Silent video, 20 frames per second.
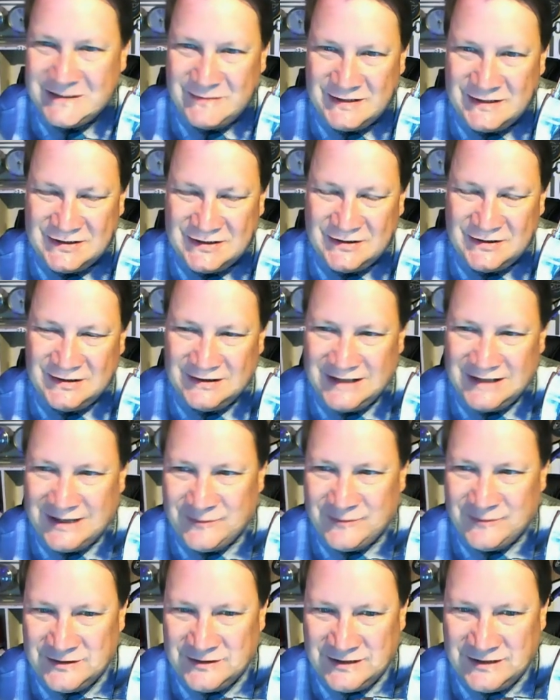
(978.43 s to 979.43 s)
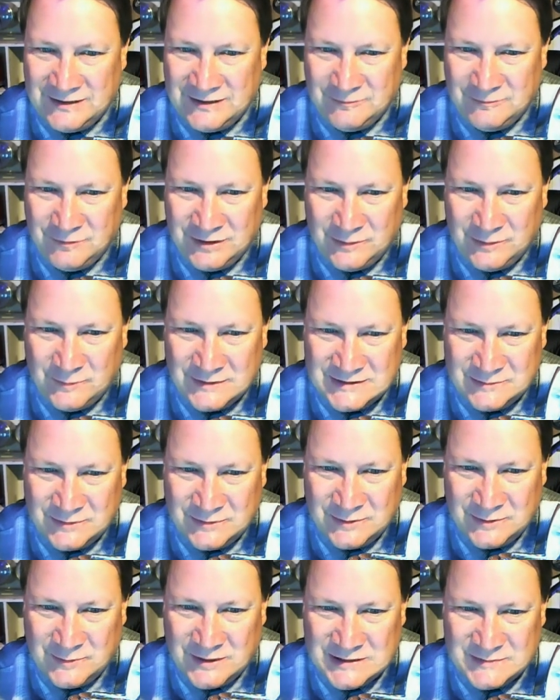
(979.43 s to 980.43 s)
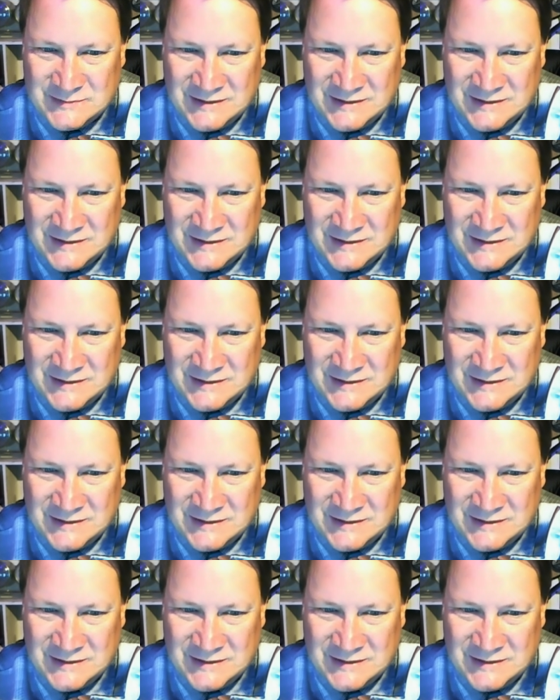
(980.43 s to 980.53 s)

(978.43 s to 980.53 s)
him at a certain level, and that really wasn't what he was.